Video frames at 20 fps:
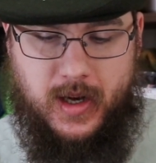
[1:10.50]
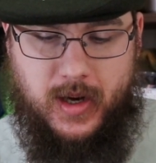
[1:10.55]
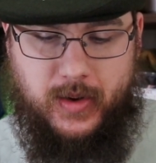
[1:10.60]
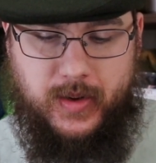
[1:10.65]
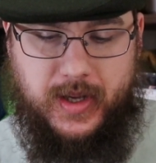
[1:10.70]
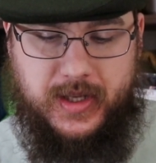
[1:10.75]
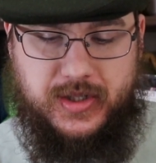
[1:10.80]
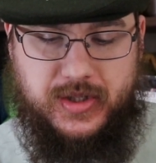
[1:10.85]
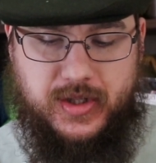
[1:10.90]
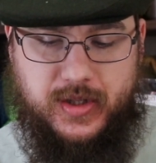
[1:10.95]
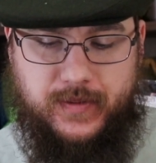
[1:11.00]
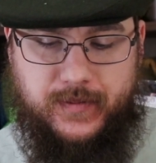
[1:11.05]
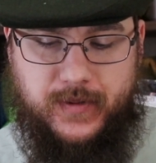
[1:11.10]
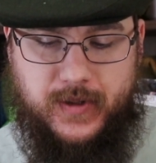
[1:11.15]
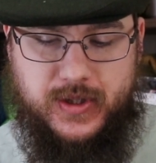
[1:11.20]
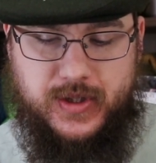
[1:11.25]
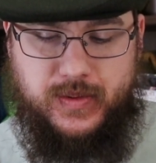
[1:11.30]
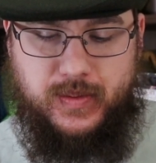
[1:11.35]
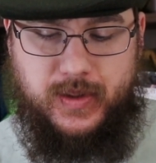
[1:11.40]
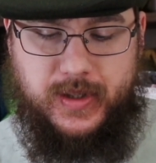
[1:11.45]
okay, so the
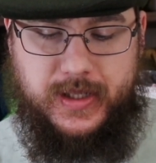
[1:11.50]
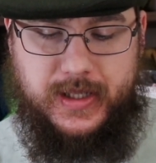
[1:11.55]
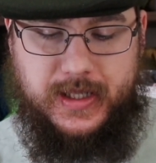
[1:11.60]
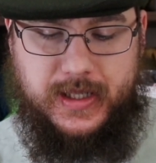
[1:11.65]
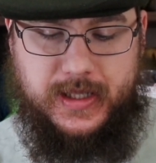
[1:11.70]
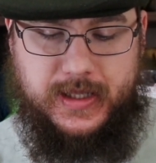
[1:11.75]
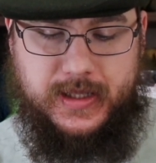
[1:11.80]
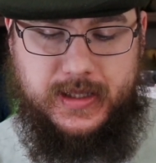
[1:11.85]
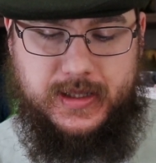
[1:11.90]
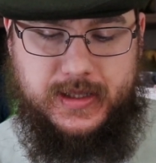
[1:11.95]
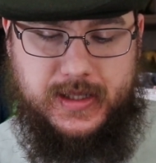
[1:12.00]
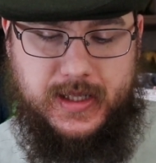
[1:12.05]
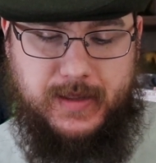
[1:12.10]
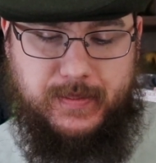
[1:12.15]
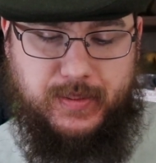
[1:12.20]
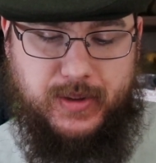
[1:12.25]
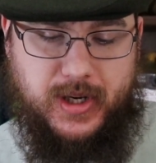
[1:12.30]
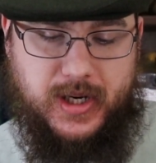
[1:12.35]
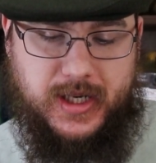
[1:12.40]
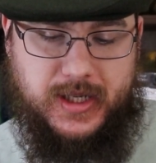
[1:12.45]
first one is a
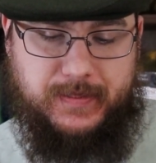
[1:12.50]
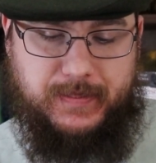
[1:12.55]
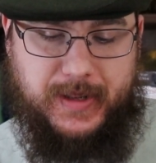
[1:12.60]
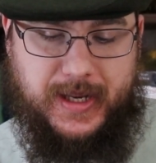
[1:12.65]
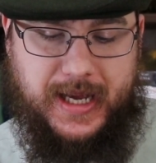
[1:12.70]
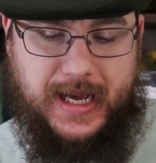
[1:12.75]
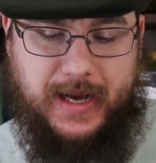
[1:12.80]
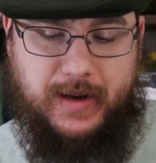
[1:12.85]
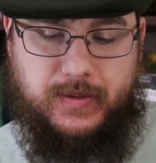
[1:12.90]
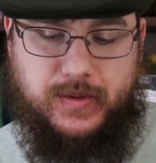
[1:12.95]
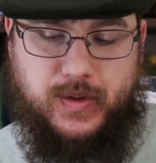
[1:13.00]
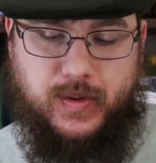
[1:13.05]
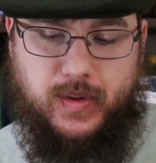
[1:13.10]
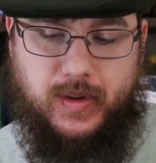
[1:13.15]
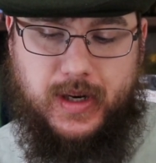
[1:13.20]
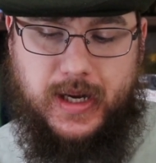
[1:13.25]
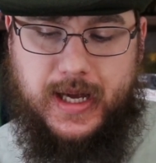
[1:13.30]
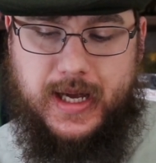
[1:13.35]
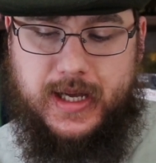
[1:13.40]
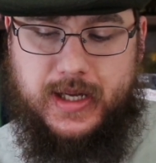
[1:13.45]
product by
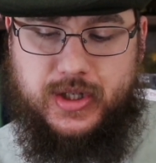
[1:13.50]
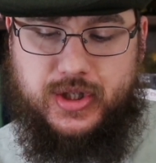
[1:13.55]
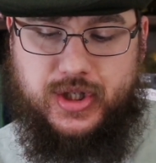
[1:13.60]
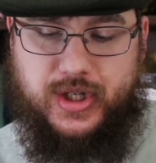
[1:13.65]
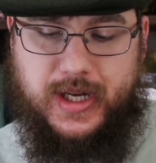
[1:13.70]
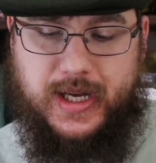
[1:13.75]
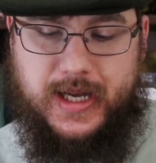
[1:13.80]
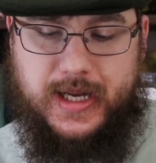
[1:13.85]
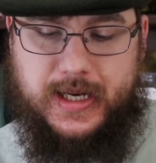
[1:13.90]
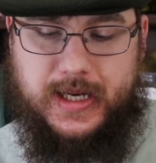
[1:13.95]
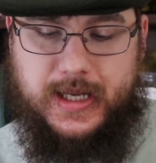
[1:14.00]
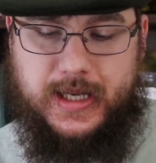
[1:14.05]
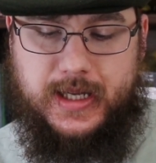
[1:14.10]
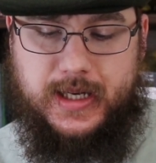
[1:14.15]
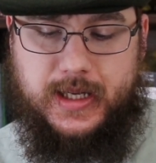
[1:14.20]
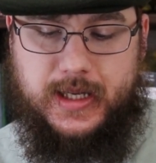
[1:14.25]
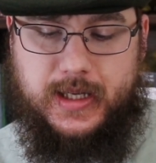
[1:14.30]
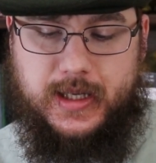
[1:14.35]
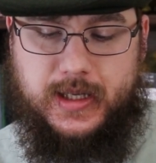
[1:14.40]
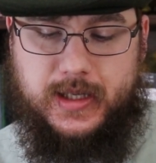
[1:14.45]
Outdoor Edge, and
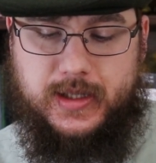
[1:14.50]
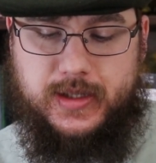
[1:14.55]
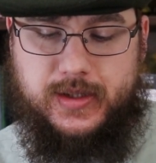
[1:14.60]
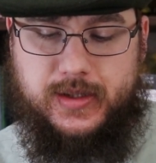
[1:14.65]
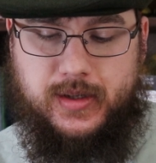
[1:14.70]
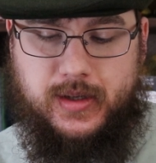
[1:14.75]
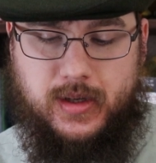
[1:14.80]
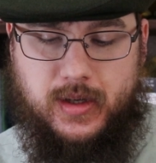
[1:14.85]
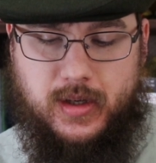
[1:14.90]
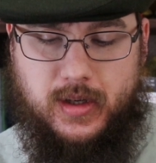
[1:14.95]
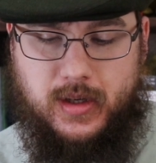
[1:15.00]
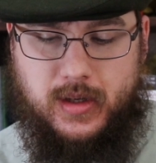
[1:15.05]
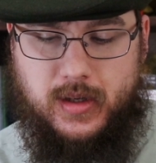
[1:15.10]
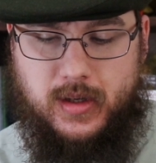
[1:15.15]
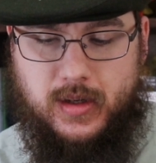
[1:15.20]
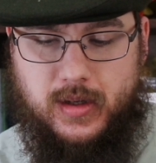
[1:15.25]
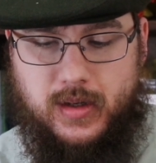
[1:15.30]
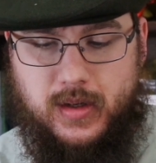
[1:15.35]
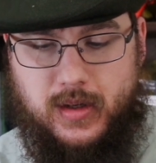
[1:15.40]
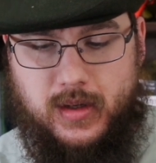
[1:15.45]
it is
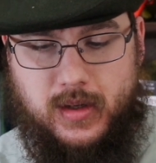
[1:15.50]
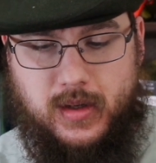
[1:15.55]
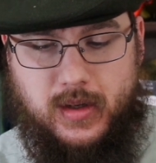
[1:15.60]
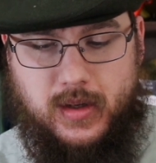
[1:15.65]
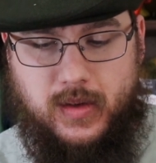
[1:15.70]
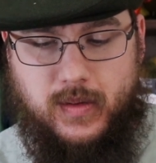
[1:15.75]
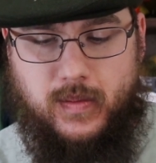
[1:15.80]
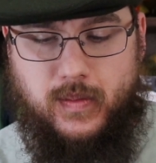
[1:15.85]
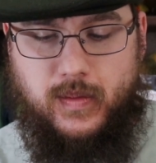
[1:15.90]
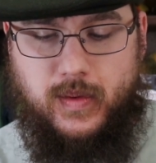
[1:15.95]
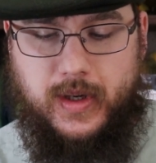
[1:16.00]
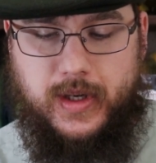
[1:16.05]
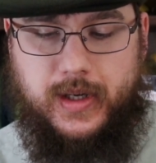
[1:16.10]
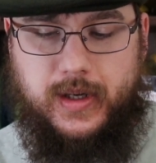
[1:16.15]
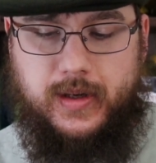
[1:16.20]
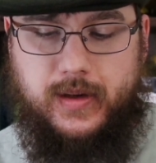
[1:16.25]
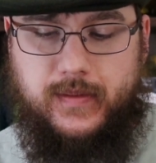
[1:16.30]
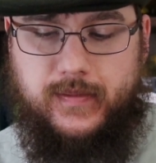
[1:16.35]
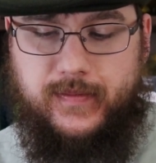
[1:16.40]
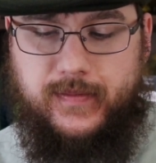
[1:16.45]
one
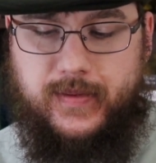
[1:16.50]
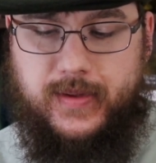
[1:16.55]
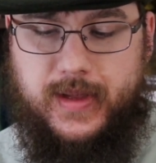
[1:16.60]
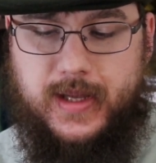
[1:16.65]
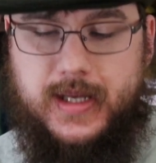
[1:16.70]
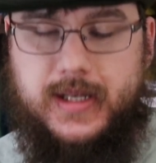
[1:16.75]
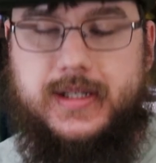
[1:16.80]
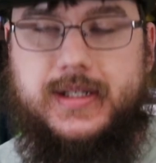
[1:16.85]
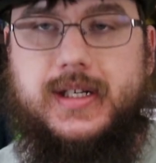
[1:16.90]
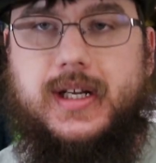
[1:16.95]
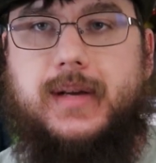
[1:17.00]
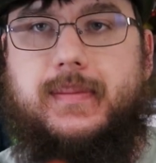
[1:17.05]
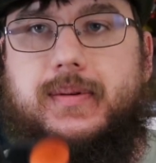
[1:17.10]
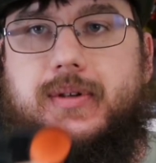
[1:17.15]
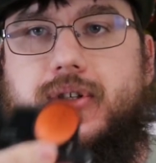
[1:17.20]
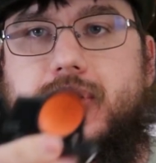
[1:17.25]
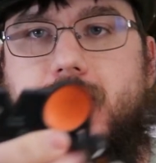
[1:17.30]
of these type of